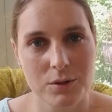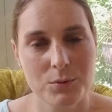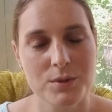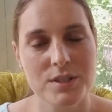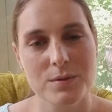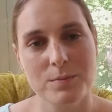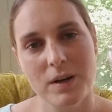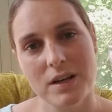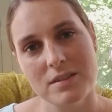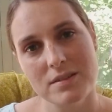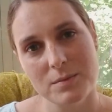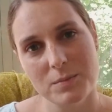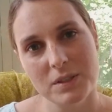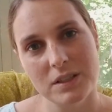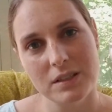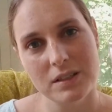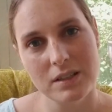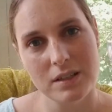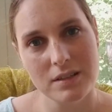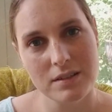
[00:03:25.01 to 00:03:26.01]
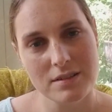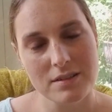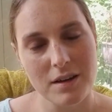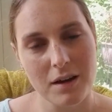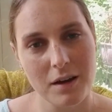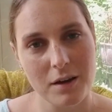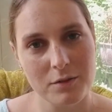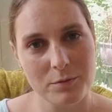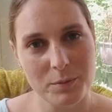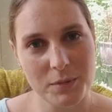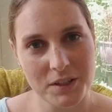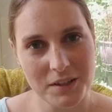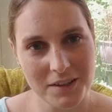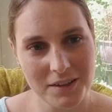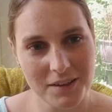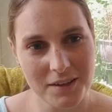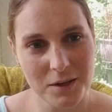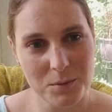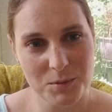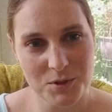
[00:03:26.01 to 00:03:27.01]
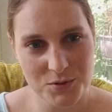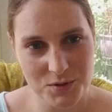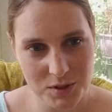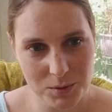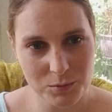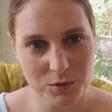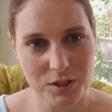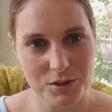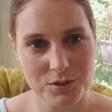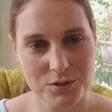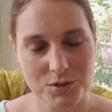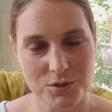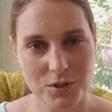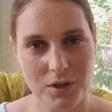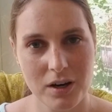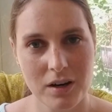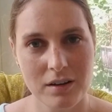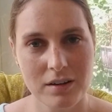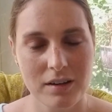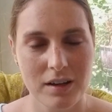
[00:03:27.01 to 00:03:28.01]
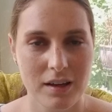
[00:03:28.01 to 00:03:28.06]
responsibilities of being a museum registrar,